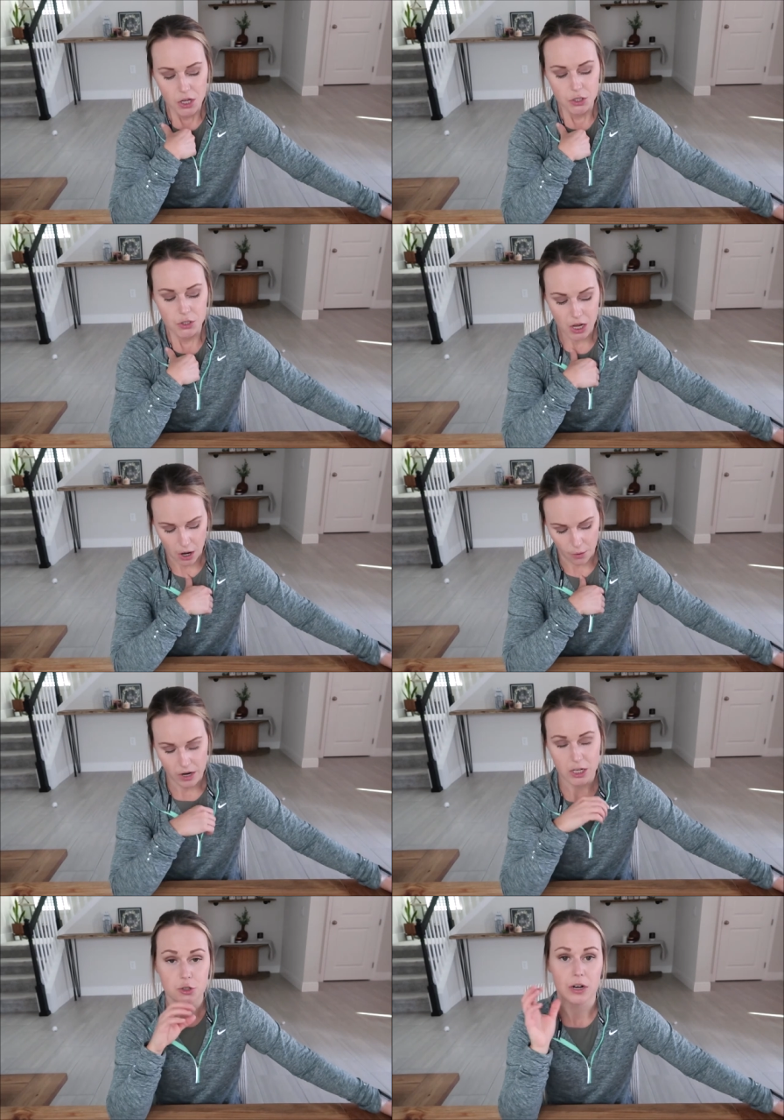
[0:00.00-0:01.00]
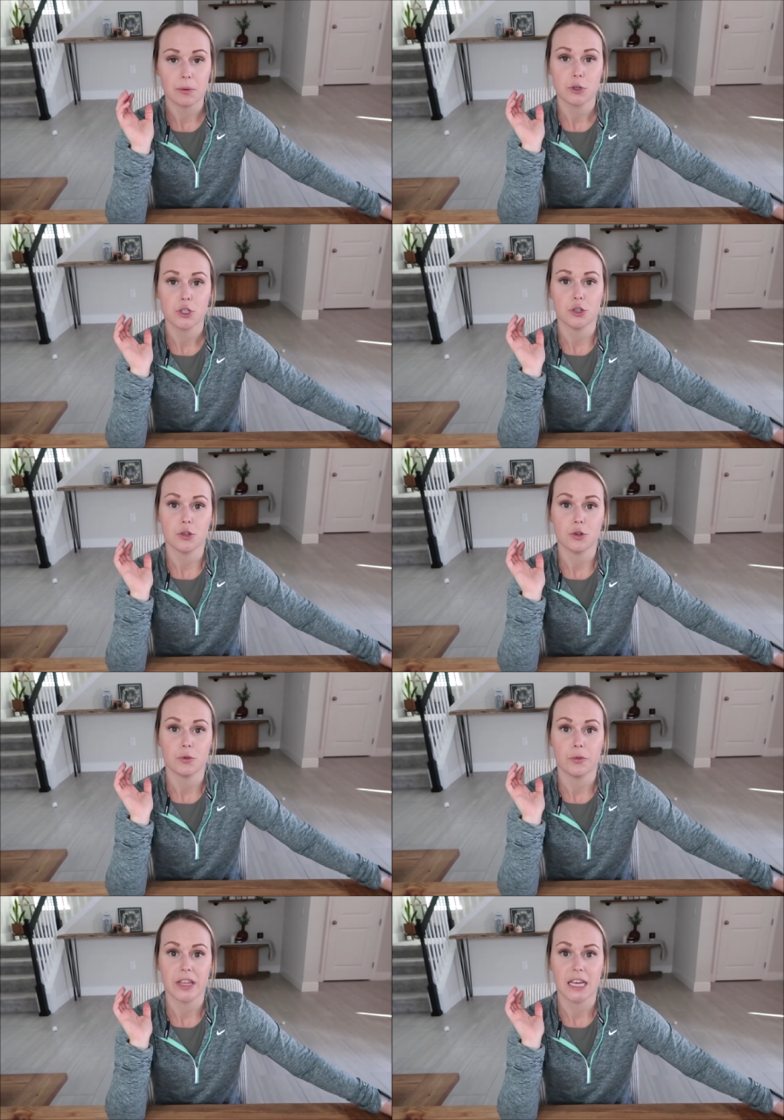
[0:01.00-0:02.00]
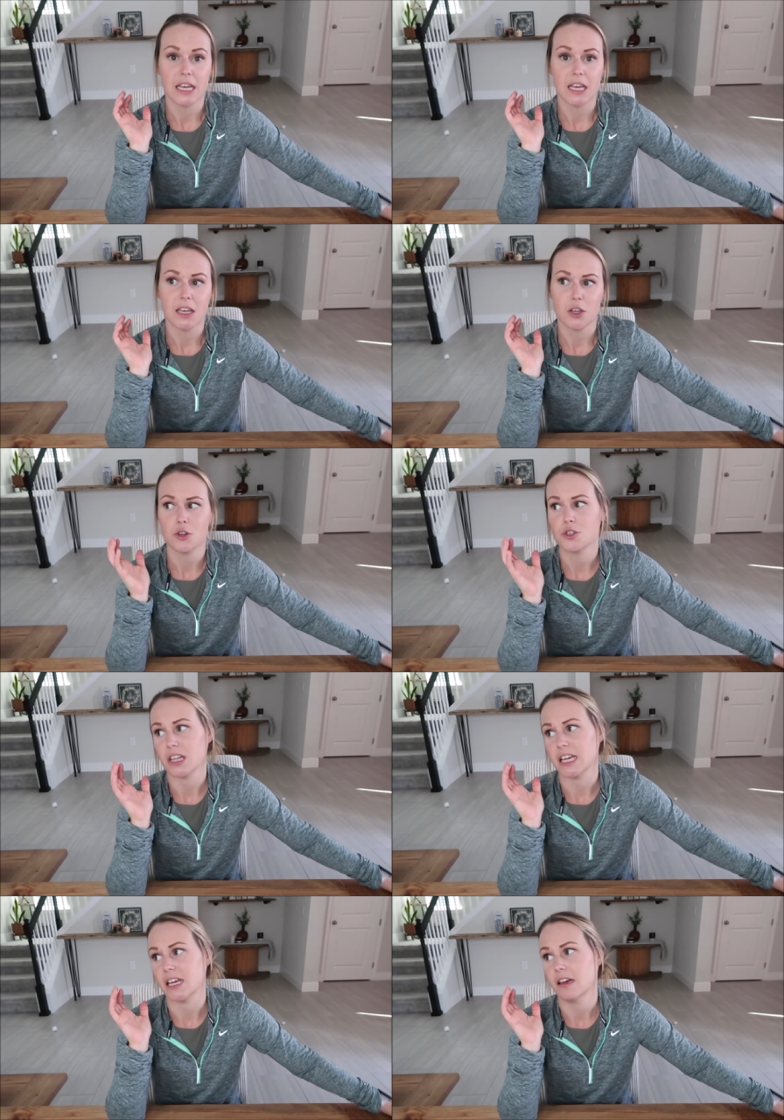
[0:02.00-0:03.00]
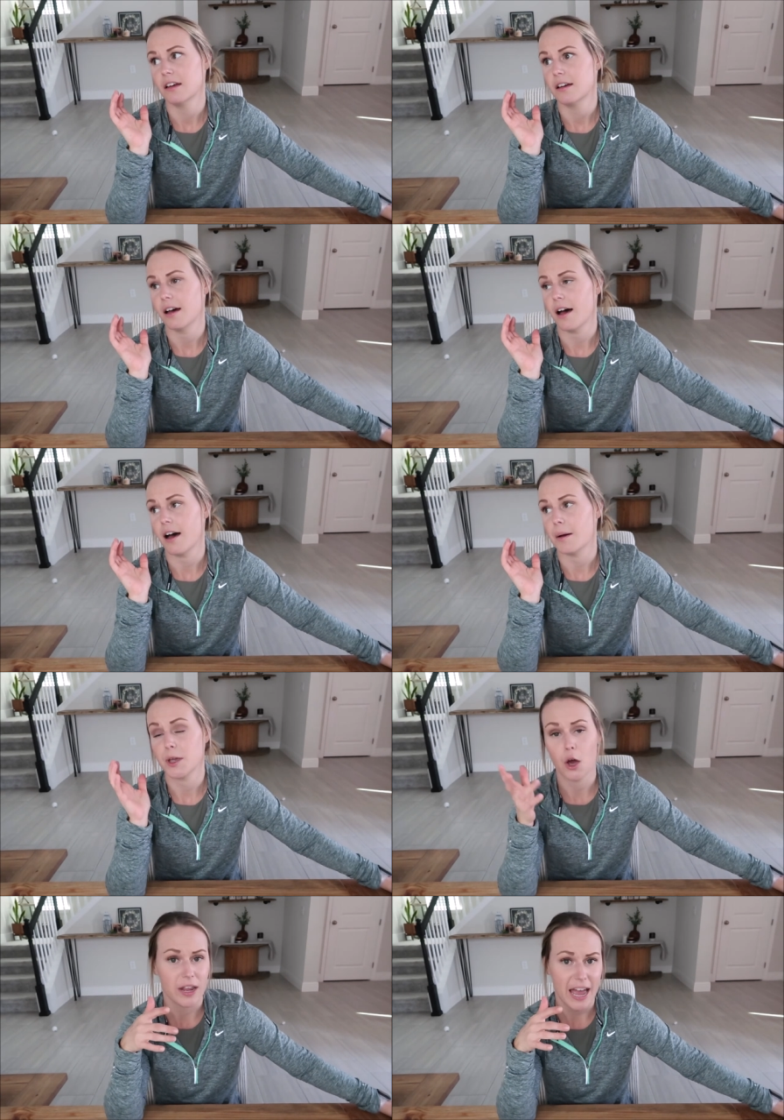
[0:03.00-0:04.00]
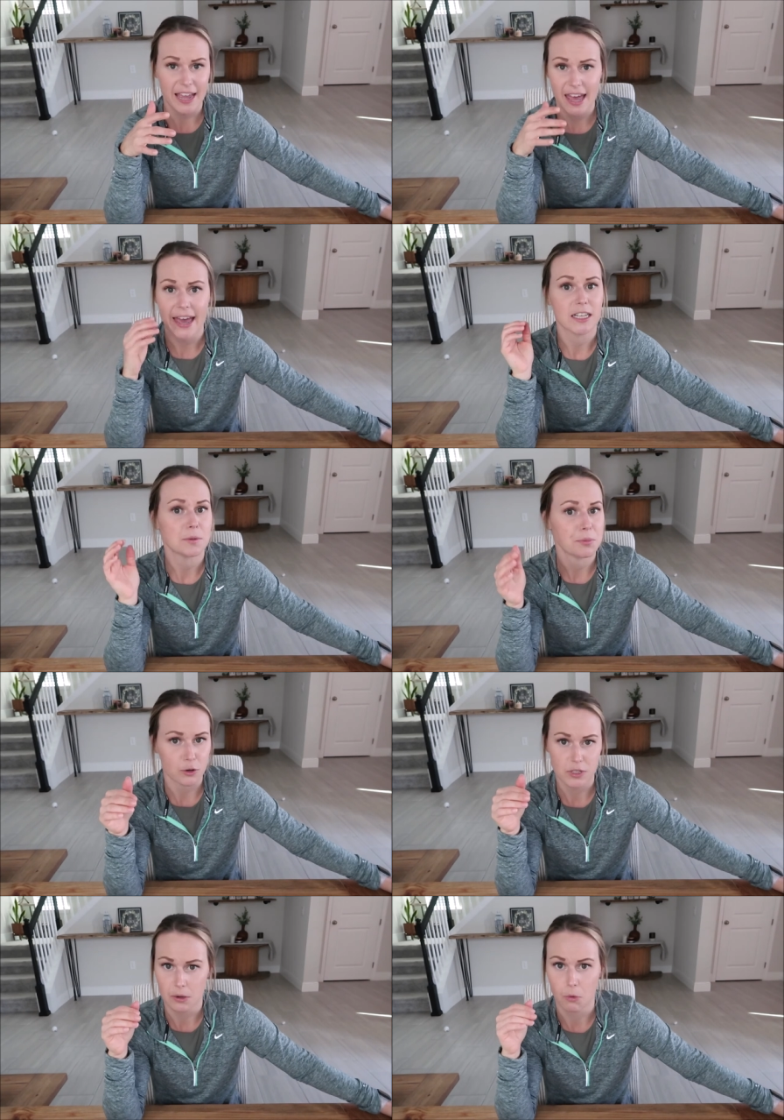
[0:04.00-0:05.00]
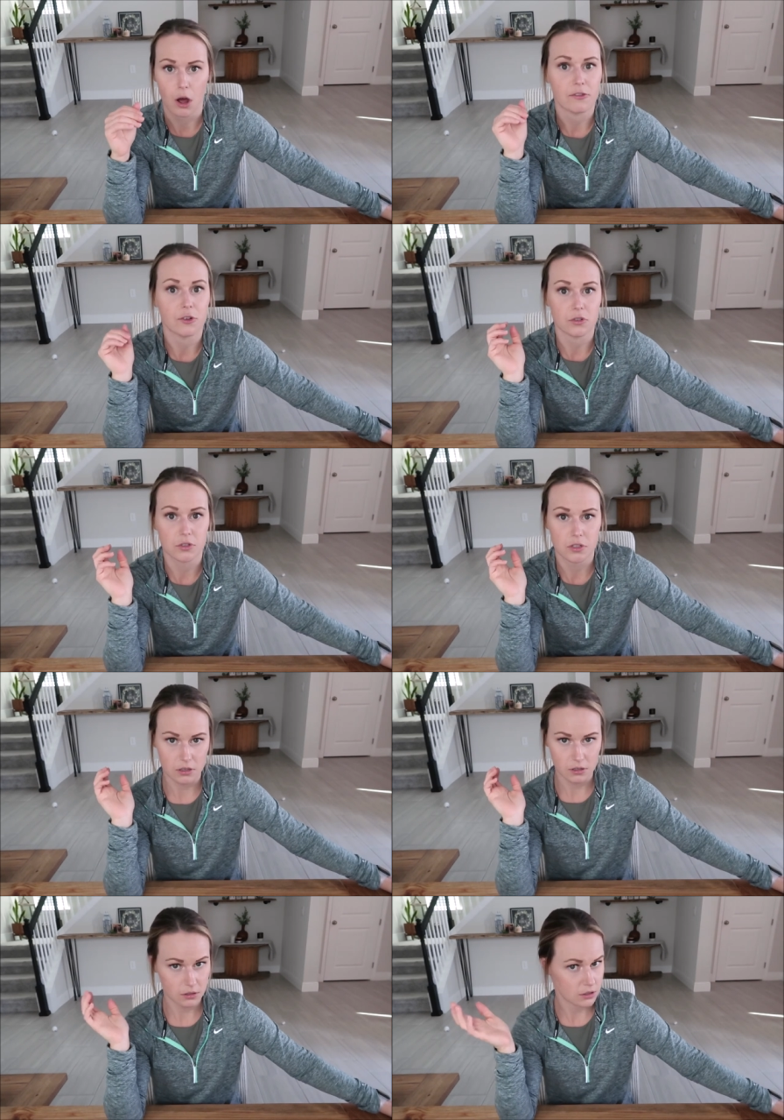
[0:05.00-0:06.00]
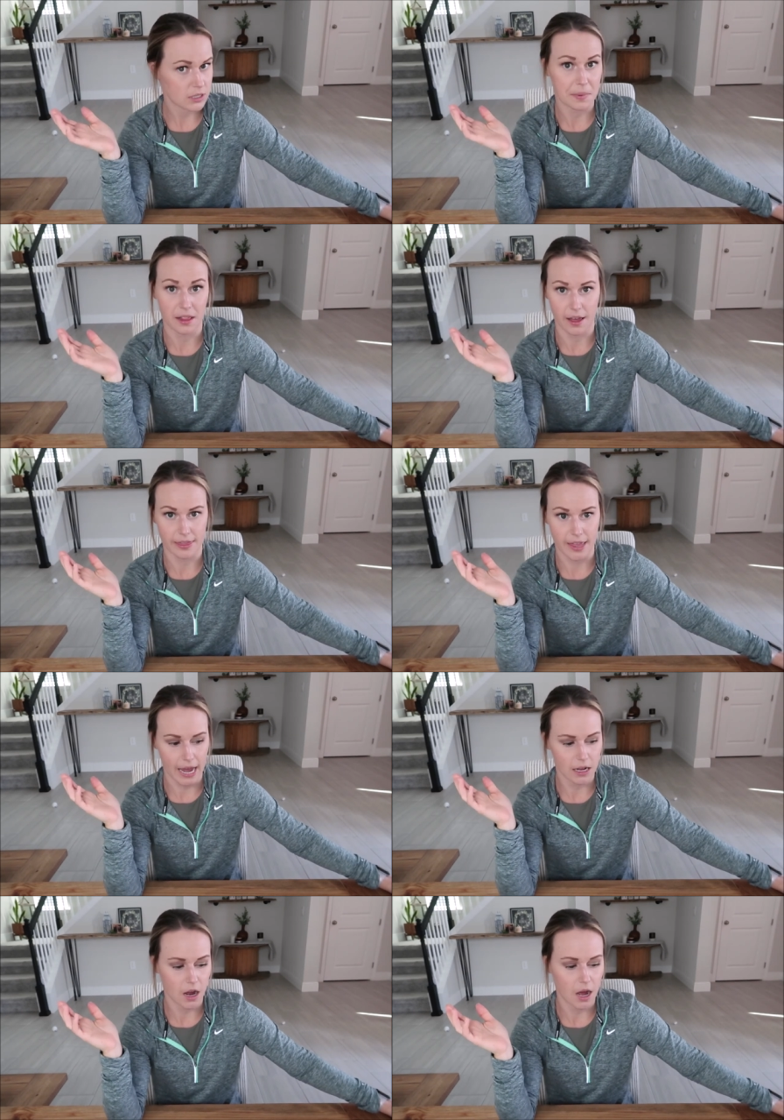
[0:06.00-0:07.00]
So, because Trent will do the usually um, Kodiak cakes, protein waffles, something like that.